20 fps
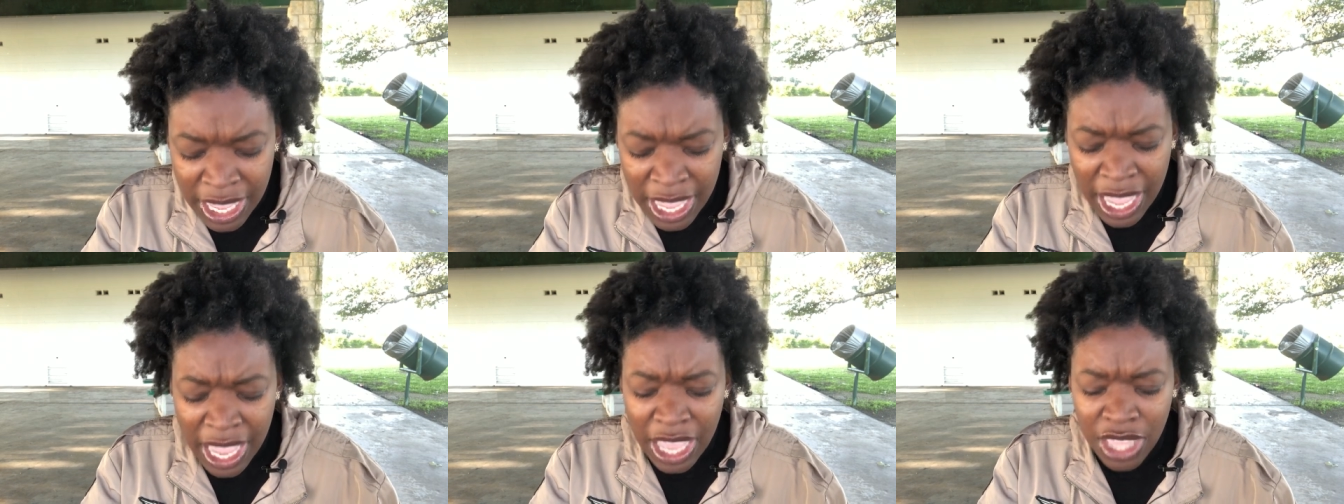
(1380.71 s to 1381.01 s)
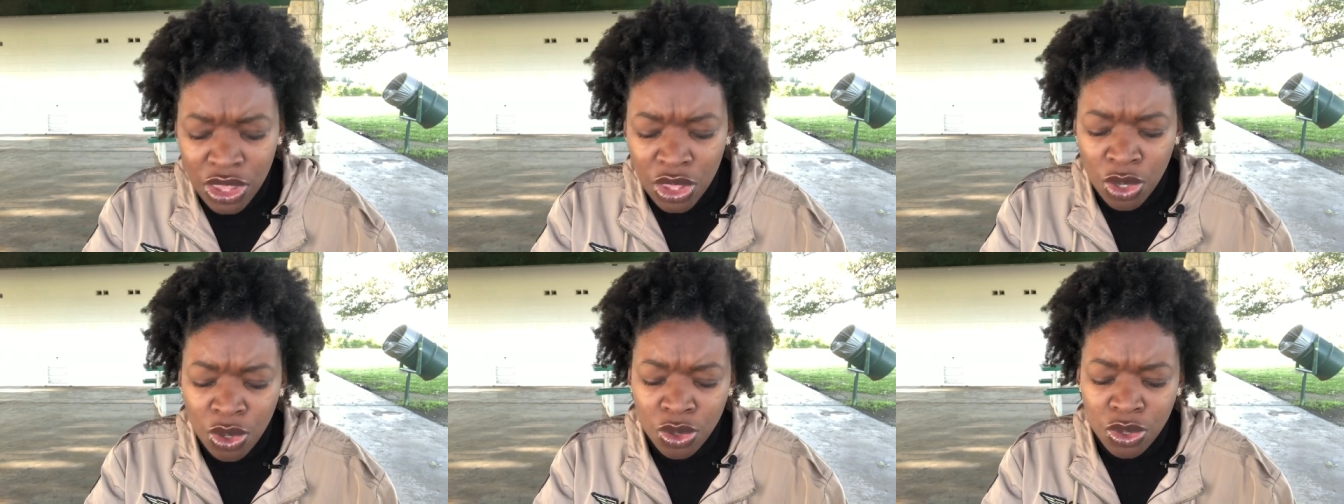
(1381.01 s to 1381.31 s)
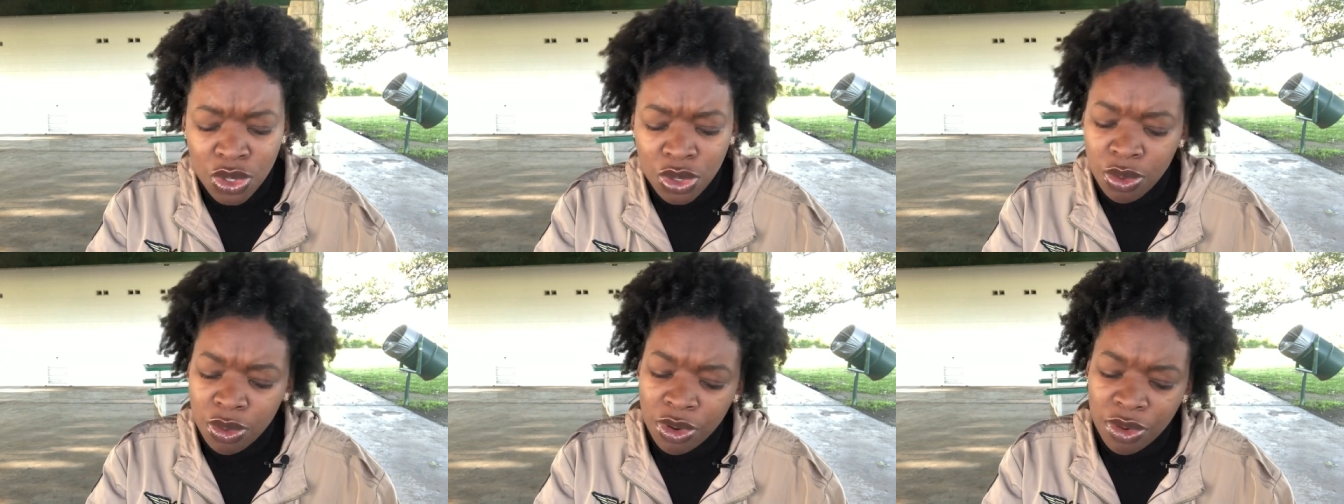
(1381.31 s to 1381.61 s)
And those
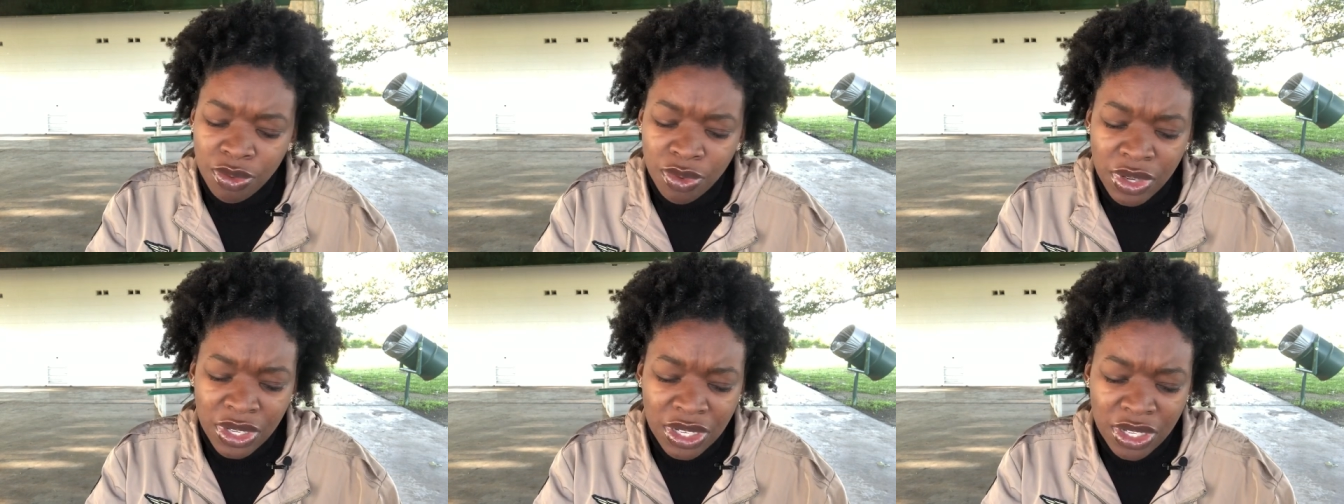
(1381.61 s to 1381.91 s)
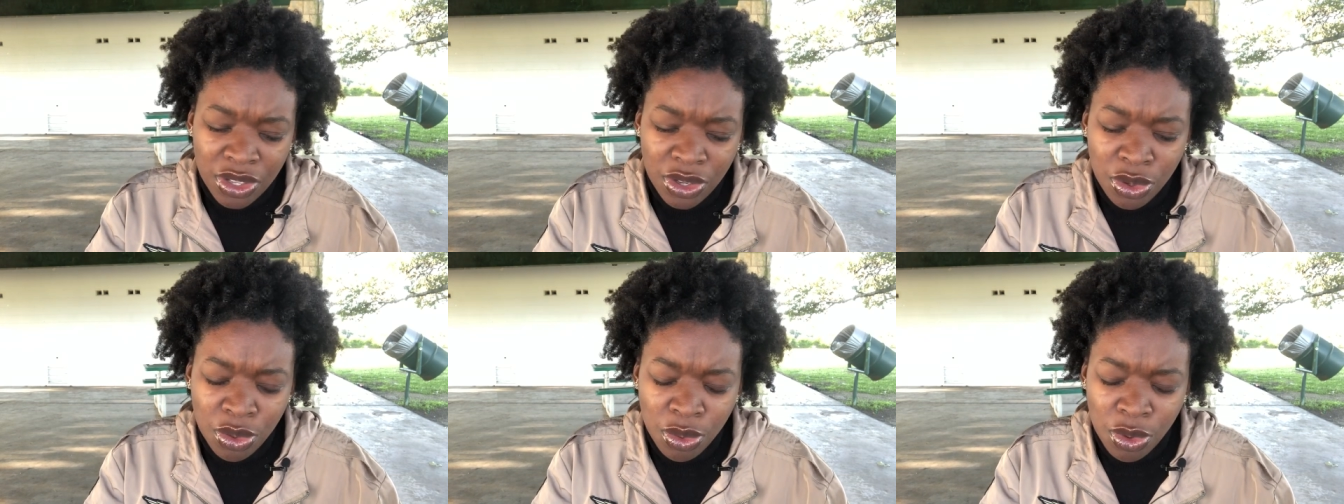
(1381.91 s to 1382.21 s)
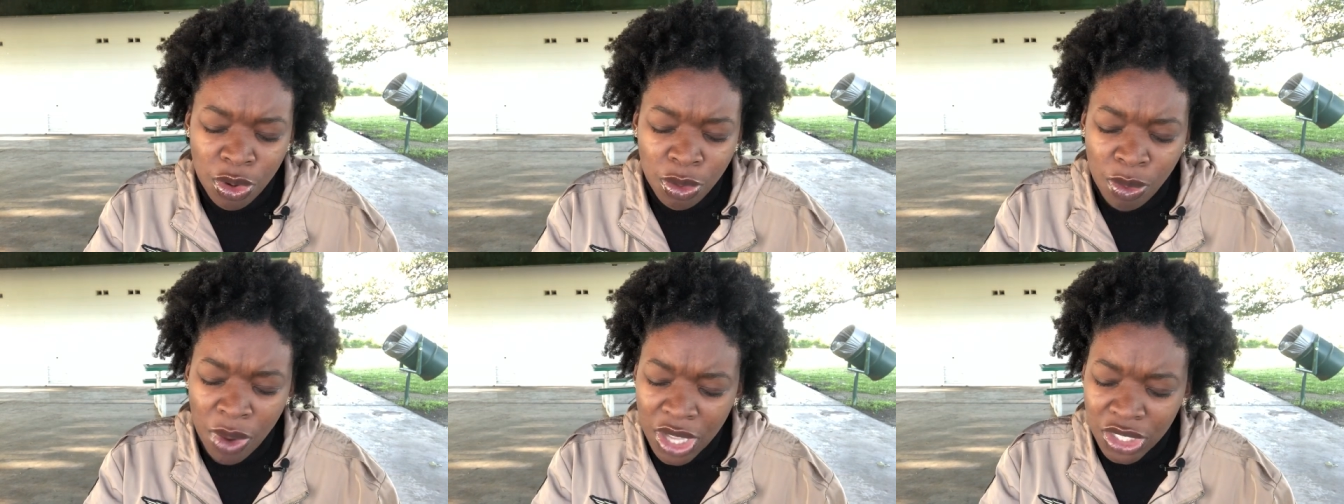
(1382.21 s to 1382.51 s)
who are reading, who are
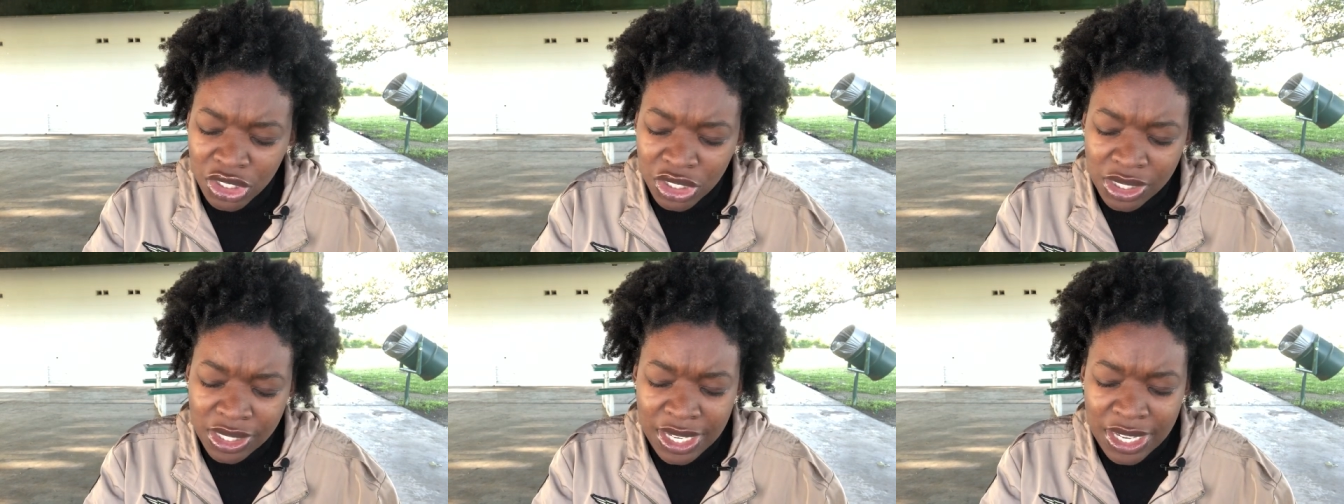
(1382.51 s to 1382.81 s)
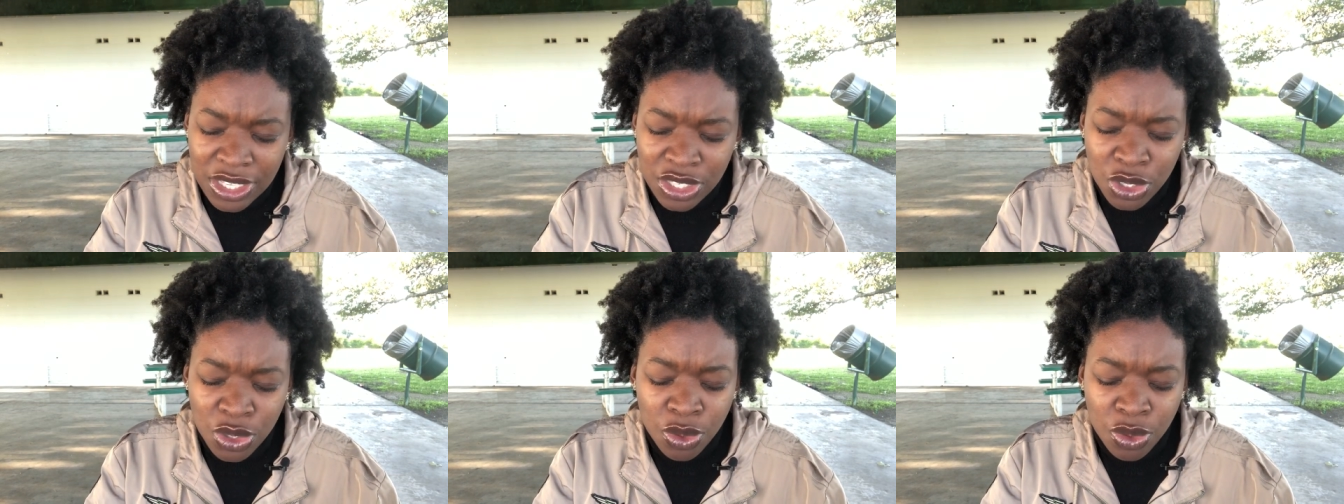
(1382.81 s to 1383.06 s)
watching this, who